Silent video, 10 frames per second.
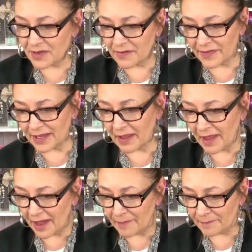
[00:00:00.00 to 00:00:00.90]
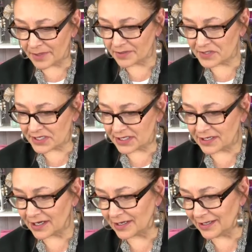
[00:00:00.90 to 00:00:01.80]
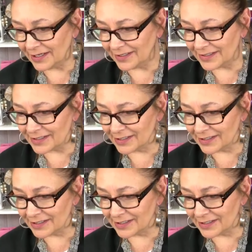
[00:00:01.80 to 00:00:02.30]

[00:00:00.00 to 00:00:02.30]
on the app tonight.